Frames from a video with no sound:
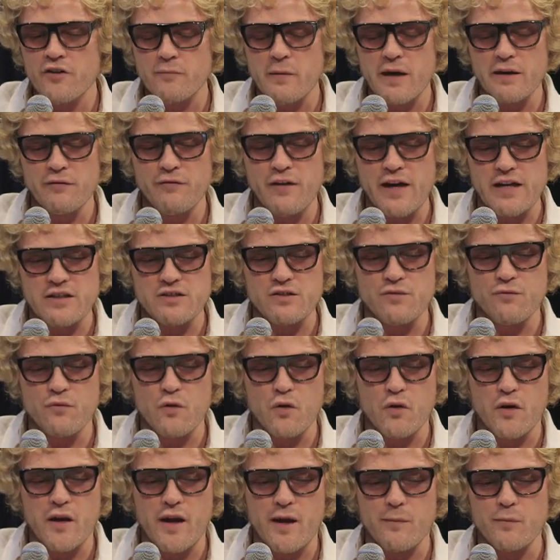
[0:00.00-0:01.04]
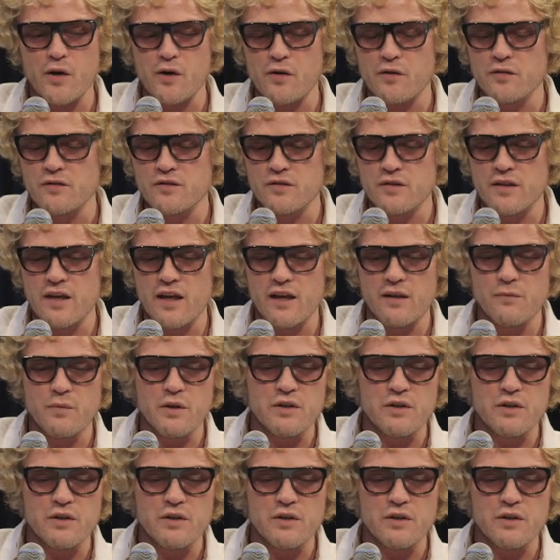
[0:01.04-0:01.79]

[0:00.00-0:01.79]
of my fashion vocabulary today,